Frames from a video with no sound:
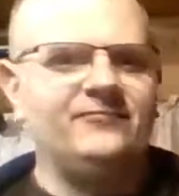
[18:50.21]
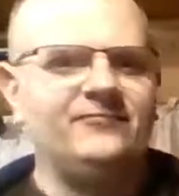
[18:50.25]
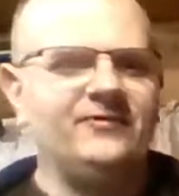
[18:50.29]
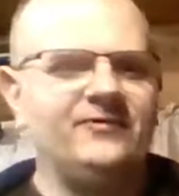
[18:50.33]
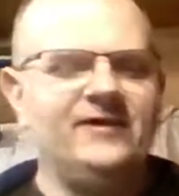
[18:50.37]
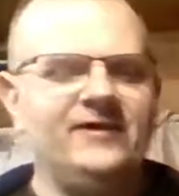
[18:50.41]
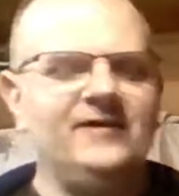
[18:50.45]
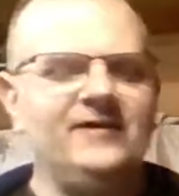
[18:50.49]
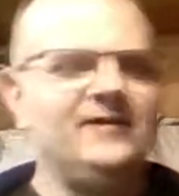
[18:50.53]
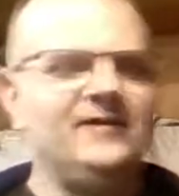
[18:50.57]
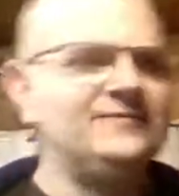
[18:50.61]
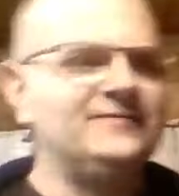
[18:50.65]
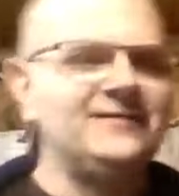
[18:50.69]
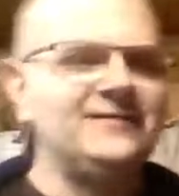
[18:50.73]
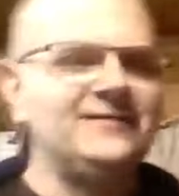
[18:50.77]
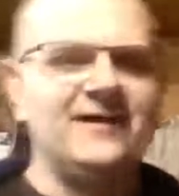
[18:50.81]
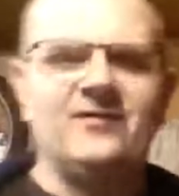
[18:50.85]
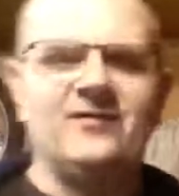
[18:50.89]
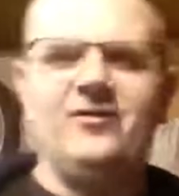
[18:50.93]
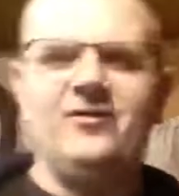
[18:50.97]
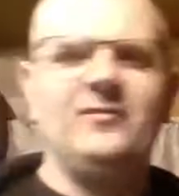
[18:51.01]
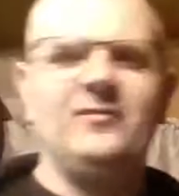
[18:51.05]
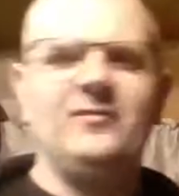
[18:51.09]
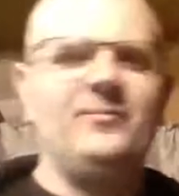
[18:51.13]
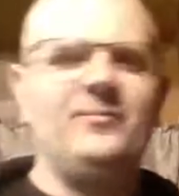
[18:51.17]
Free. It's
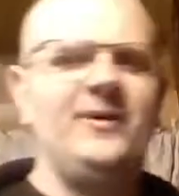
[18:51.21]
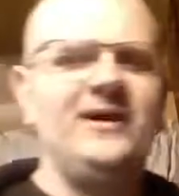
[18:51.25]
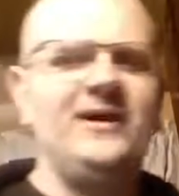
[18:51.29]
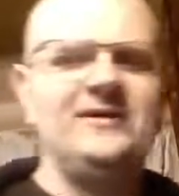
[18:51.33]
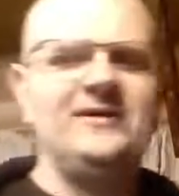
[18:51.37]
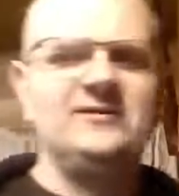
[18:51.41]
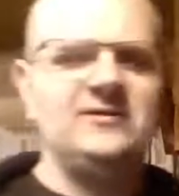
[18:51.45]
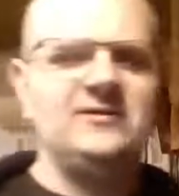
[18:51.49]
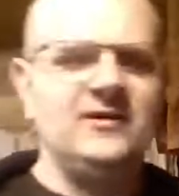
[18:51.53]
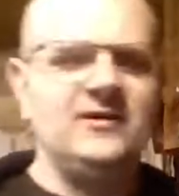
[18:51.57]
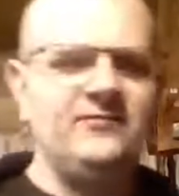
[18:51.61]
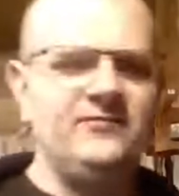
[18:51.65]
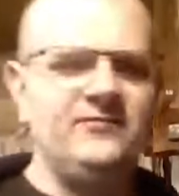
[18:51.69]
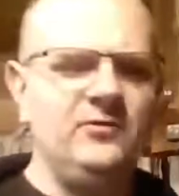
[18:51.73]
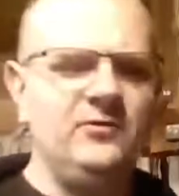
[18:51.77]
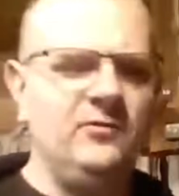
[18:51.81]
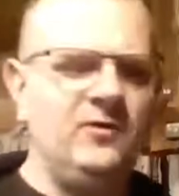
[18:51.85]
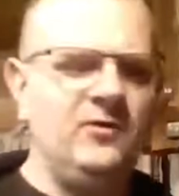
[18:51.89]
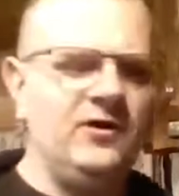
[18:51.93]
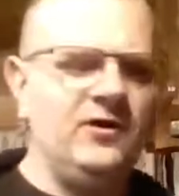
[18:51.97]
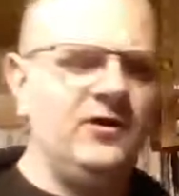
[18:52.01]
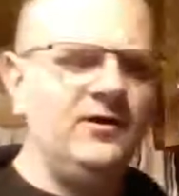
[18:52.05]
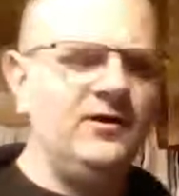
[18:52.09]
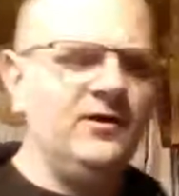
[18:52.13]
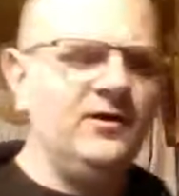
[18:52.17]
got all the bike stuff you
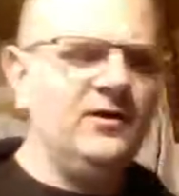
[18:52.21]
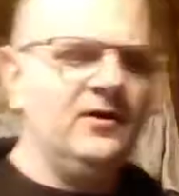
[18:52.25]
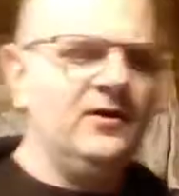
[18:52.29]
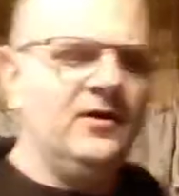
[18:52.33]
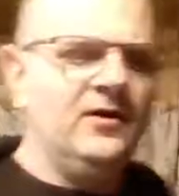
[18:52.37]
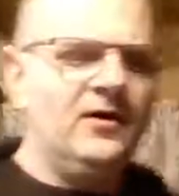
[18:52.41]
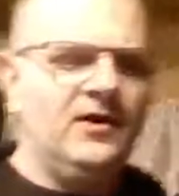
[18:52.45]
want.